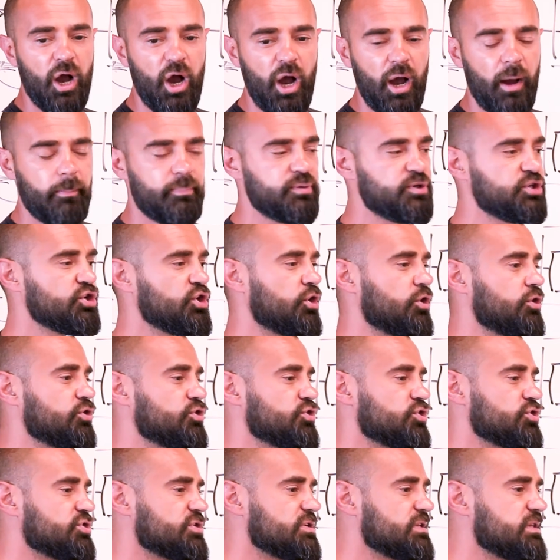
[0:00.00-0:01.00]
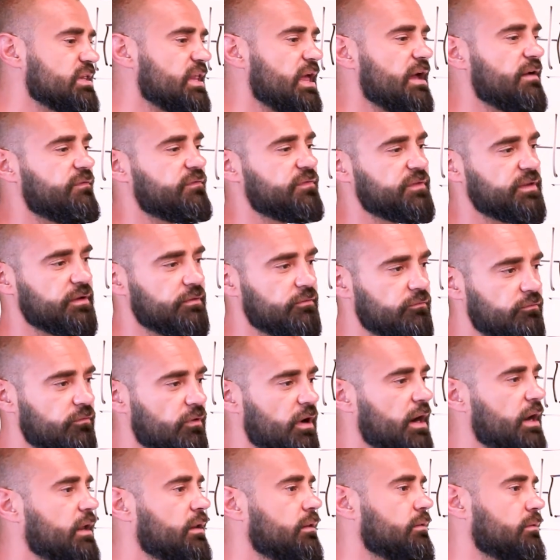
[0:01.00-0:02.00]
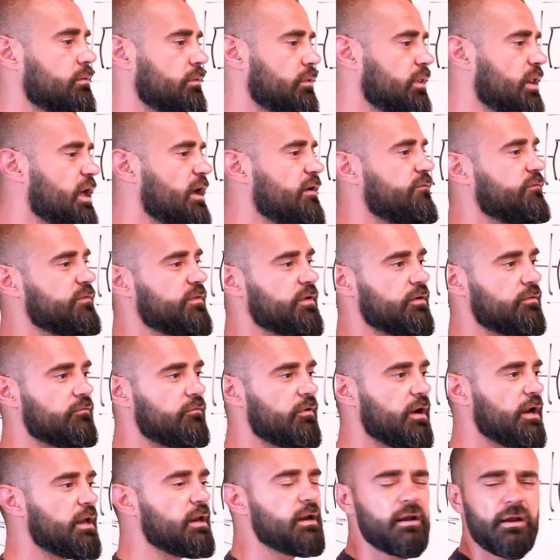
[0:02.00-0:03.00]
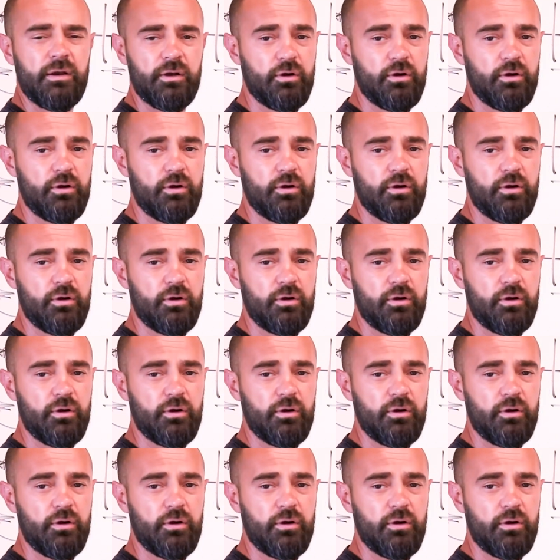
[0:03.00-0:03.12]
upcharges, left and right,